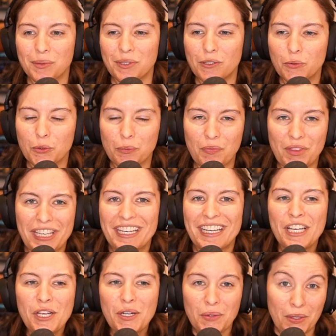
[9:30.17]
with Group D
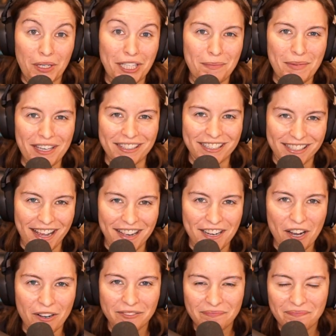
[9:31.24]
really being the standout.